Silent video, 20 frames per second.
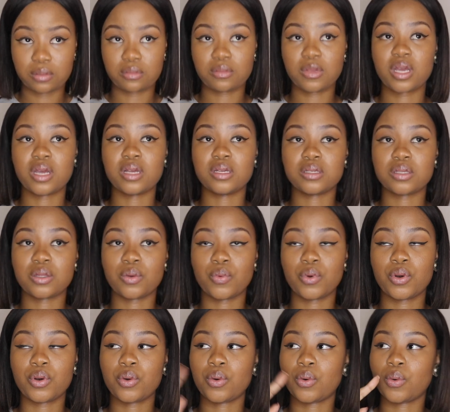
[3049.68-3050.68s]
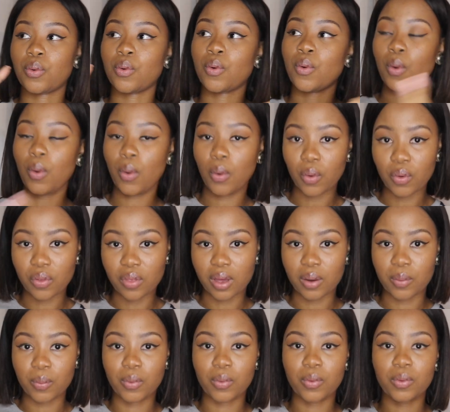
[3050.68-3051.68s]
against the window or that
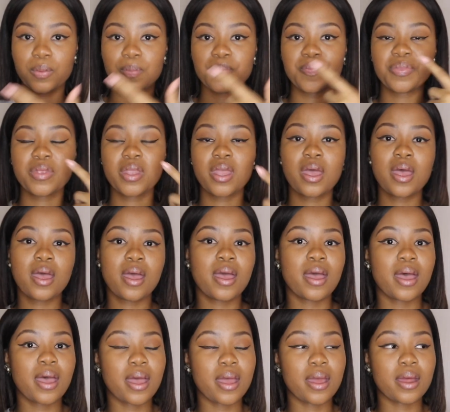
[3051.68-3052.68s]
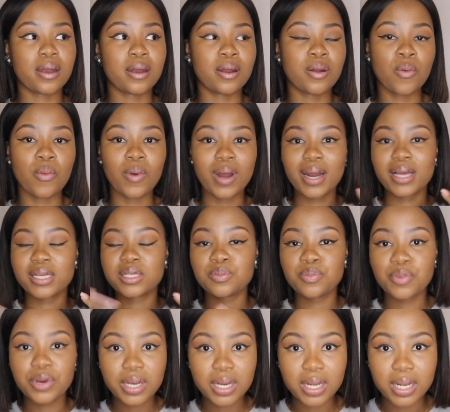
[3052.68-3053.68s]
wall. And when I
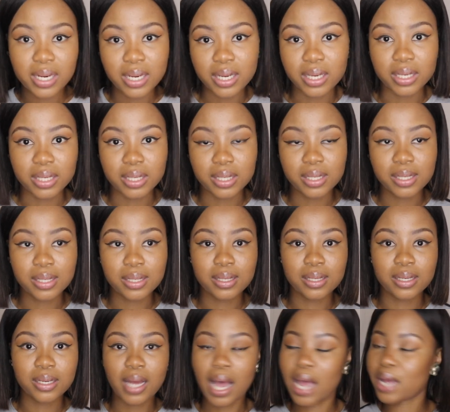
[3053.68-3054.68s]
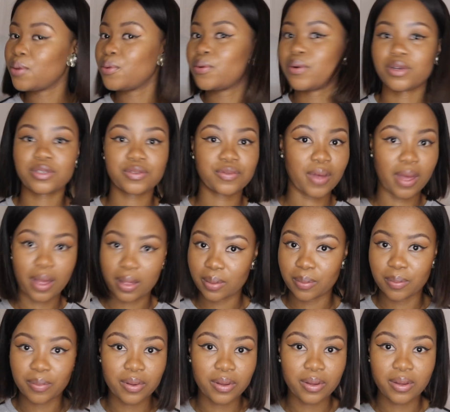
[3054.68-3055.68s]
spring clean, I don't ask for help.
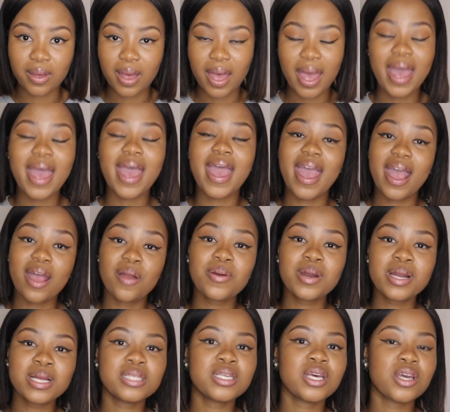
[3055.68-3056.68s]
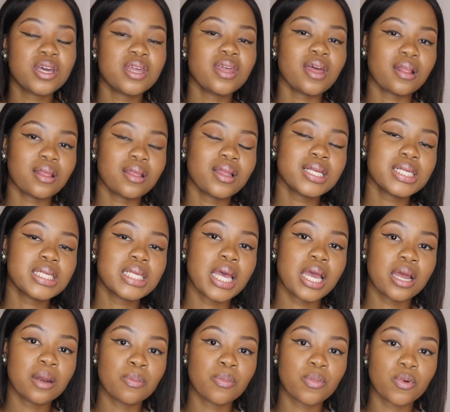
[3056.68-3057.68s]
And when I tell you that this
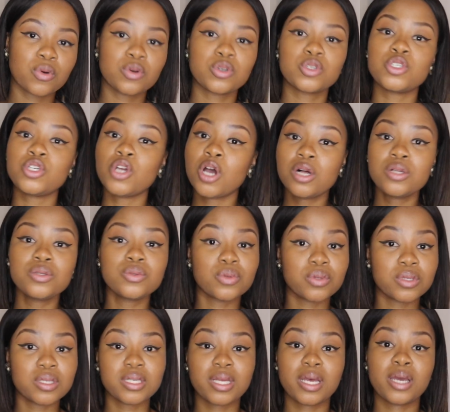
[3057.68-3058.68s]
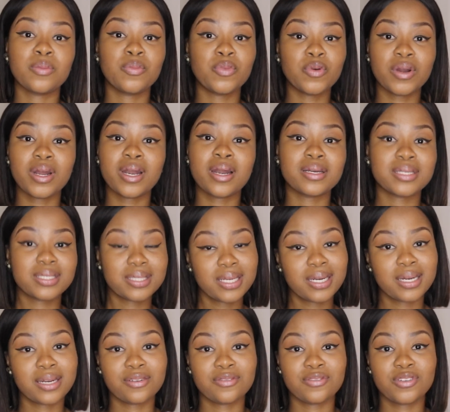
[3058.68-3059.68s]
headboard, y'all know this headboard, and I said
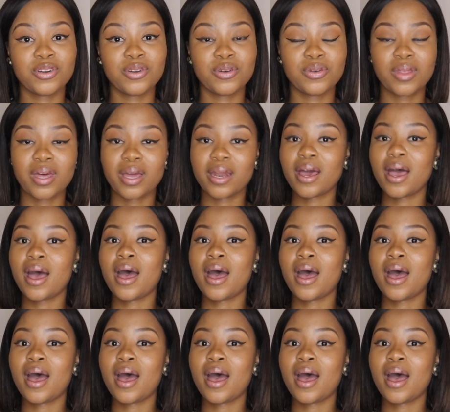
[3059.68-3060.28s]
in a video that